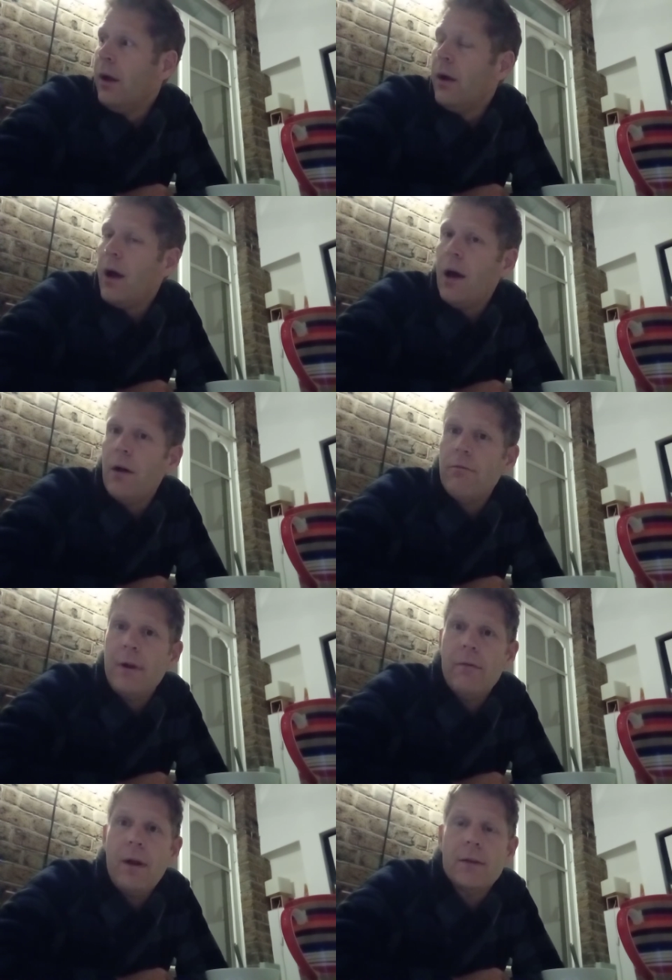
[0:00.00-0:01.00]
uh,
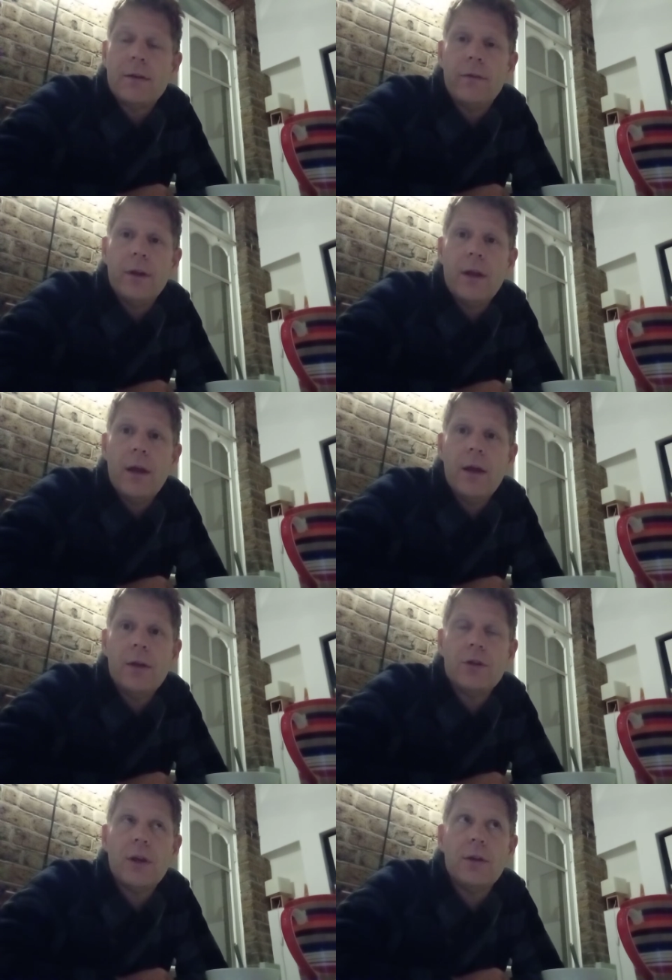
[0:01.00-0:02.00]
relatively
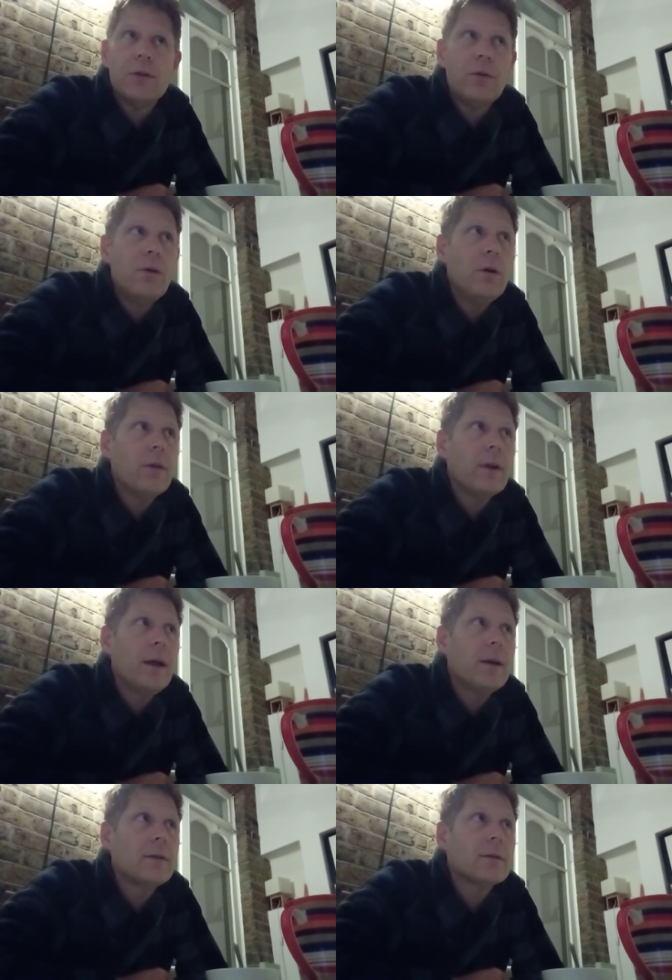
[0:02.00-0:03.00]
gentle on the
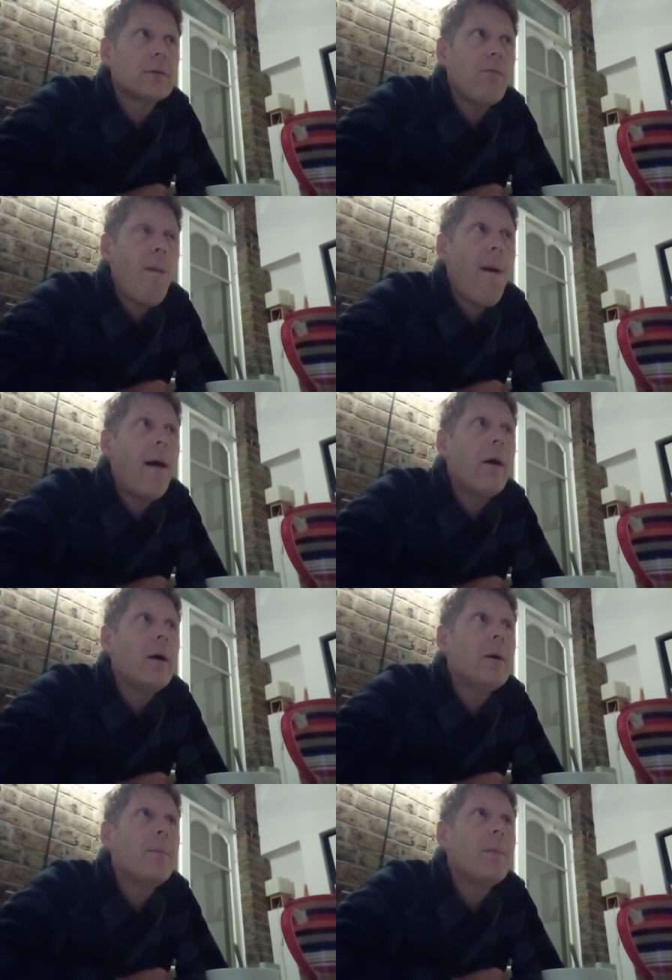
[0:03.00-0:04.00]
legs,
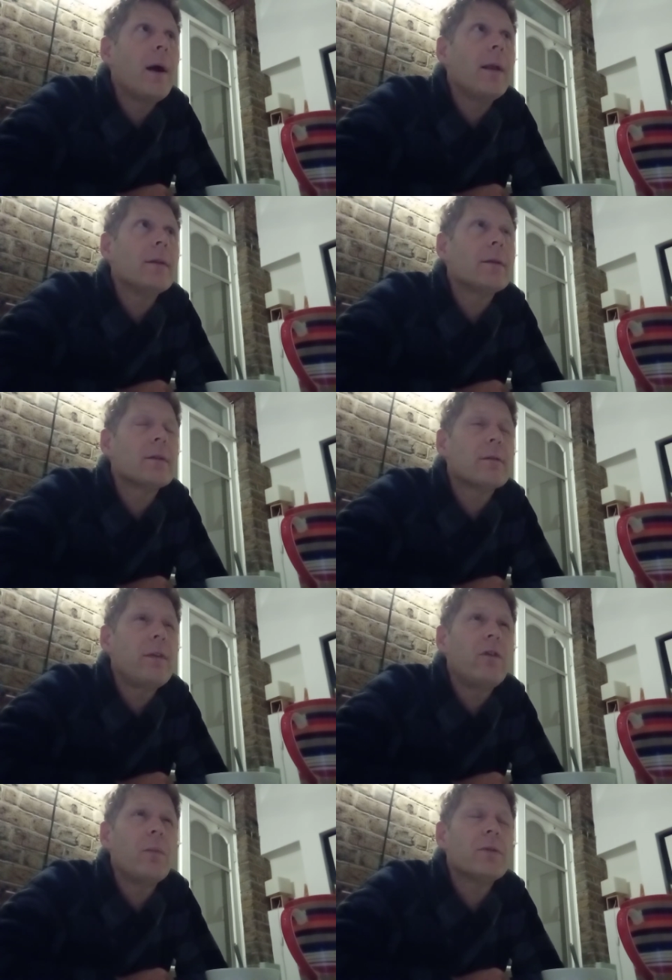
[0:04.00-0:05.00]
um, and it's
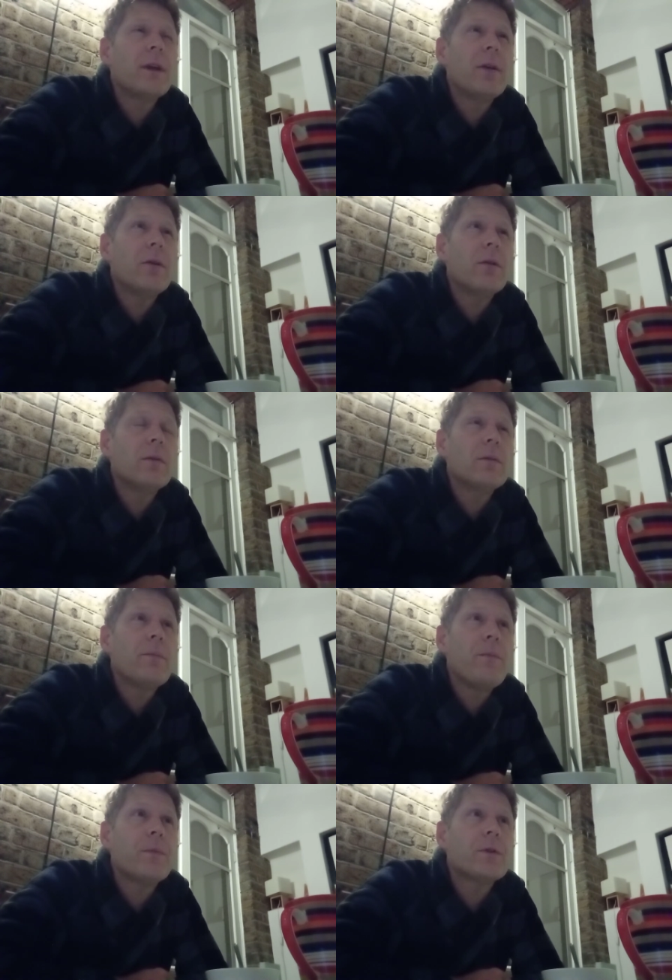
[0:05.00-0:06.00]
fifty percent on
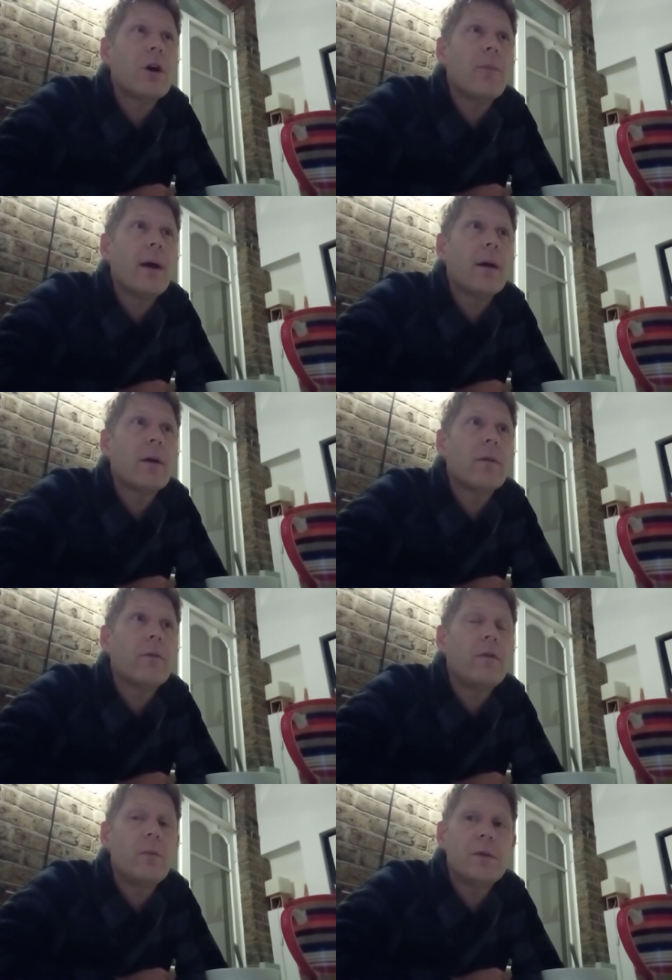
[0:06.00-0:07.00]
tarmac and
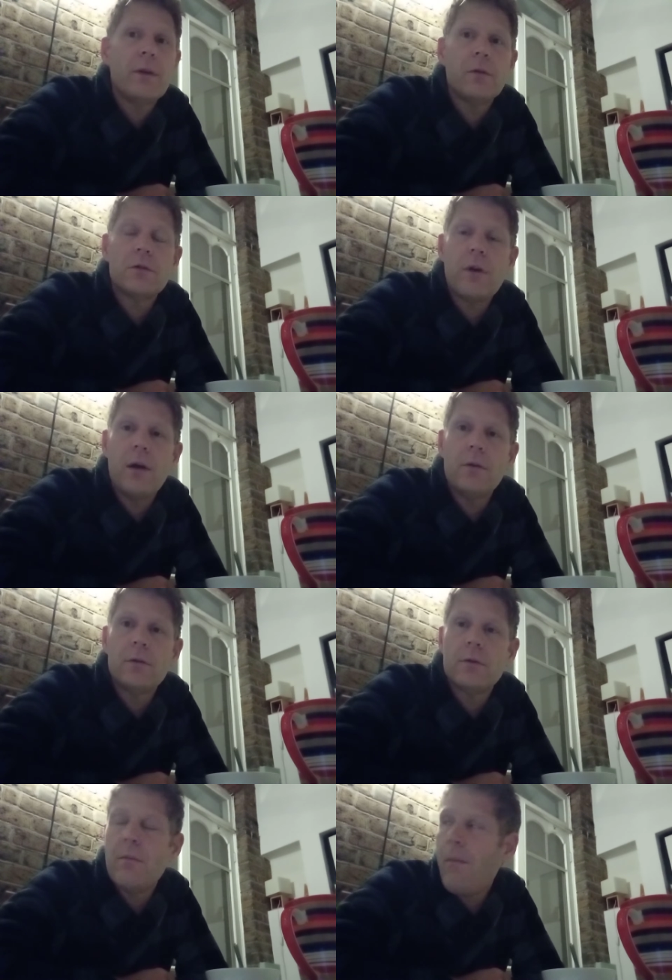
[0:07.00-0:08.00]
fifty percent on trails,